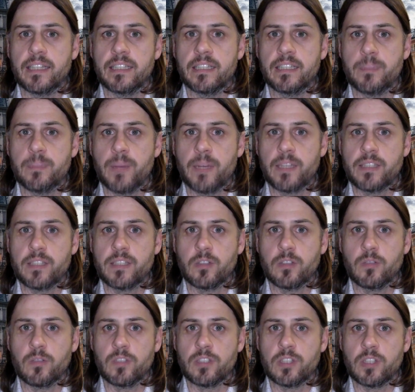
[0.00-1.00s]
is based on the
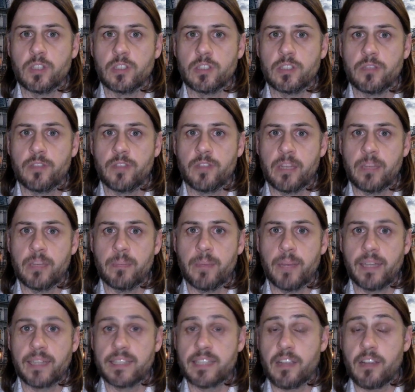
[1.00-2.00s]
results of the
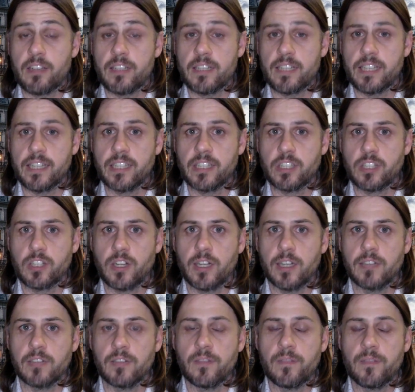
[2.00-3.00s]
Bexarotene
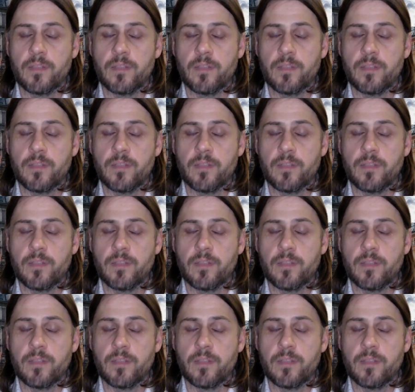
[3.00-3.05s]
trial.